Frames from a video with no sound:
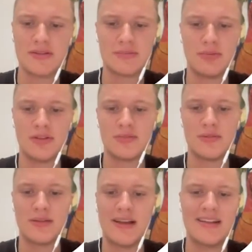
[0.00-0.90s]
as
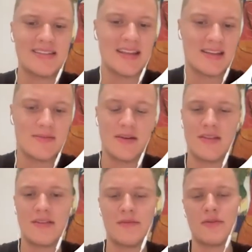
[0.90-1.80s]
possible. Incentivize
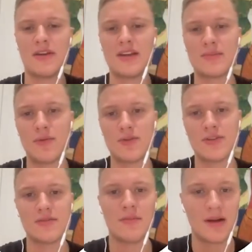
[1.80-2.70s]
them for the next
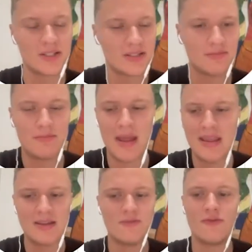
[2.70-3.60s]
purchase. Just make
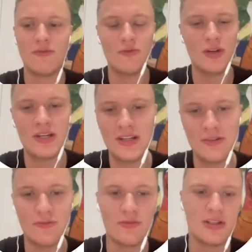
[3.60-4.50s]
it really,
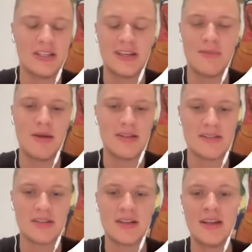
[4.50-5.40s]
really
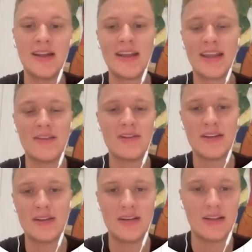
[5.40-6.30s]
amazing. Give it
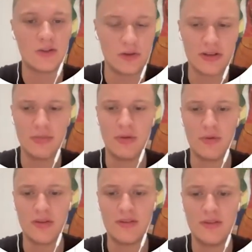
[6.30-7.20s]
a good
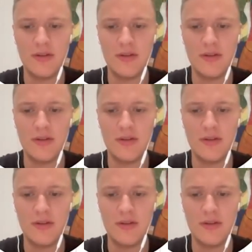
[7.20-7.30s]
experience.